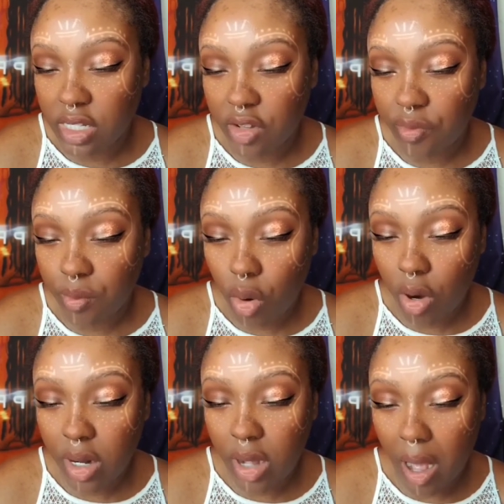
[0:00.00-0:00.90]
of
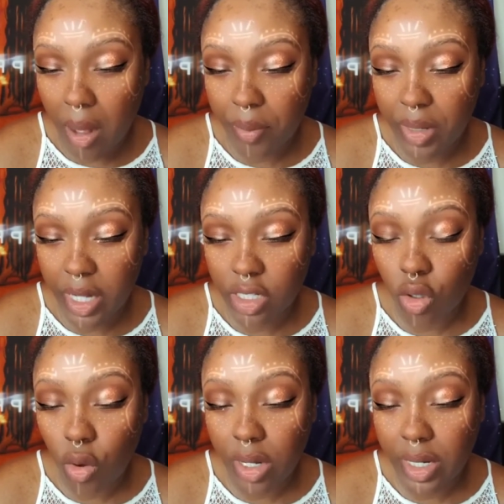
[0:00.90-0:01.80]
more complex
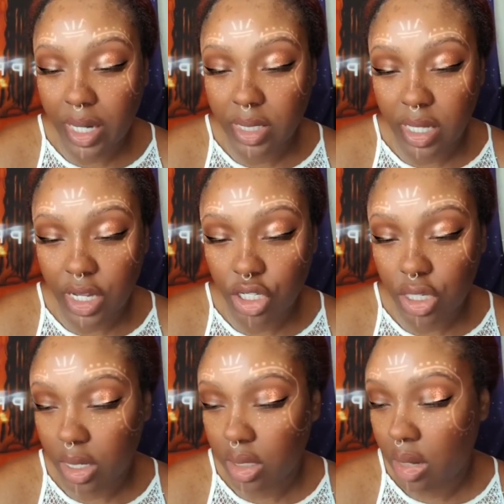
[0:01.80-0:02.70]

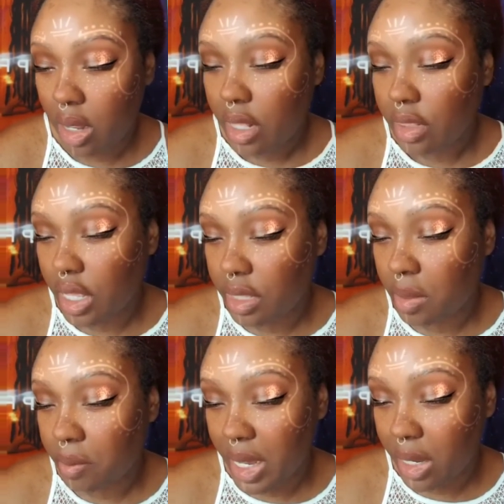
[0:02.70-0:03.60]
organization than
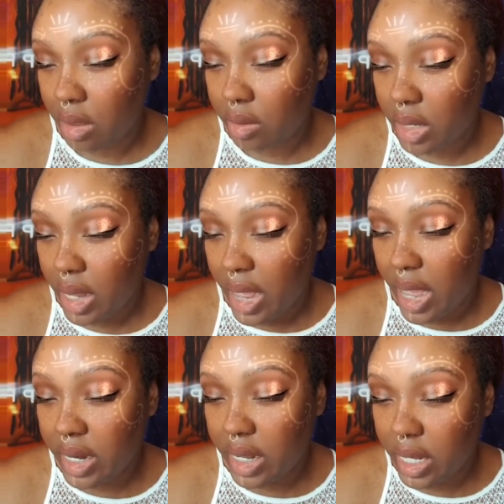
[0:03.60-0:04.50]
the male,
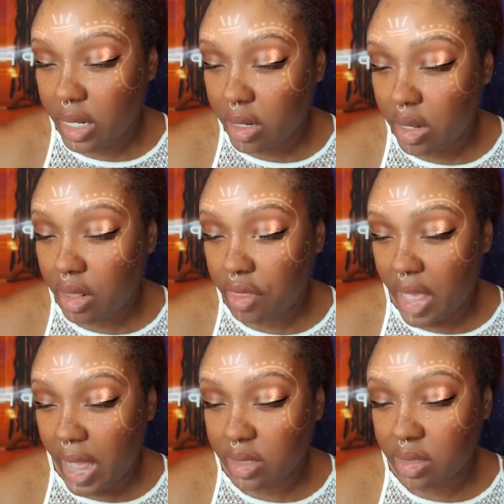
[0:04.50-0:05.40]
and in
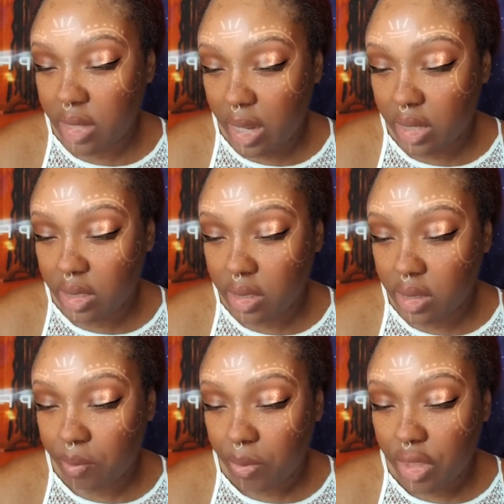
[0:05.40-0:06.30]
that sense,
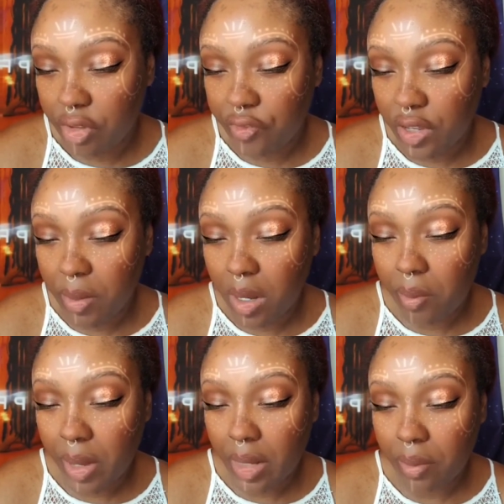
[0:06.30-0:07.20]
the female
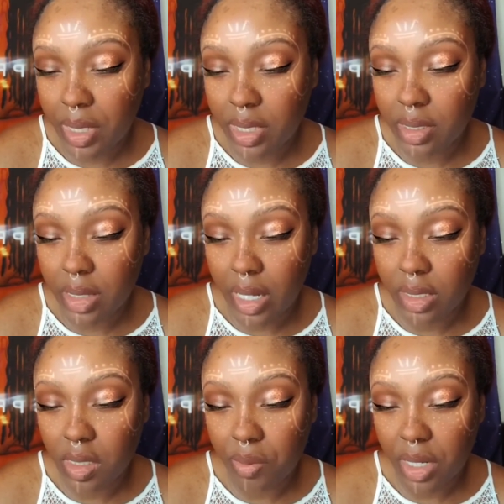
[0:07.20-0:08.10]
may be said
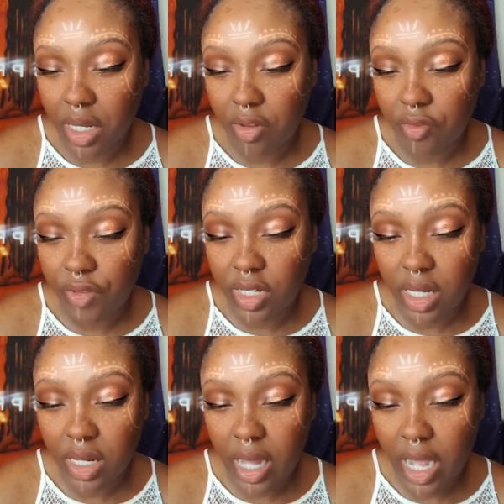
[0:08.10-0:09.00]
to be
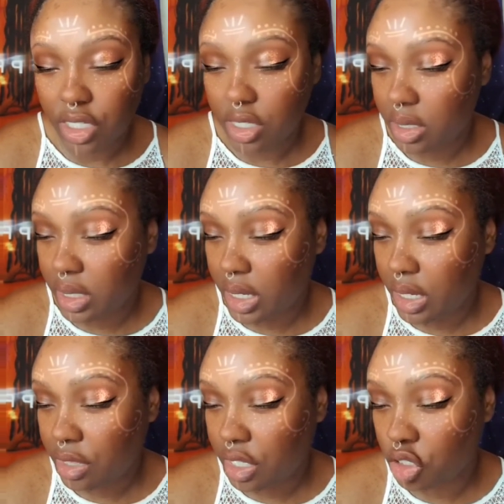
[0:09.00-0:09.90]
physiologically
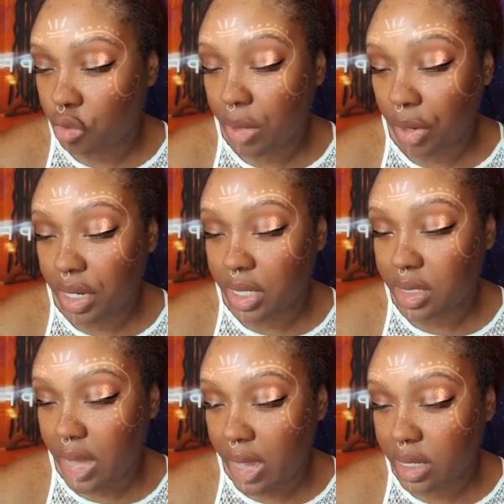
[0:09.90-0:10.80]
the superior
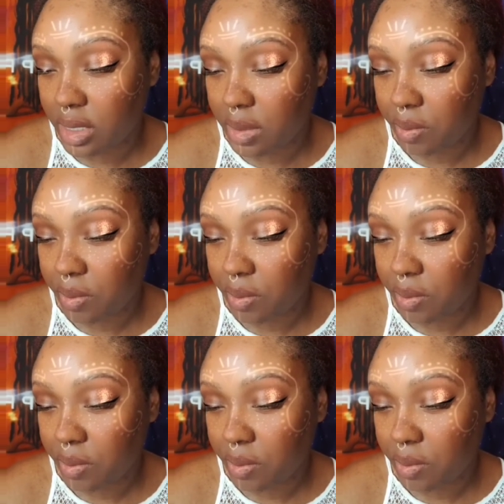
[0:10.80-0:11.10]
sex.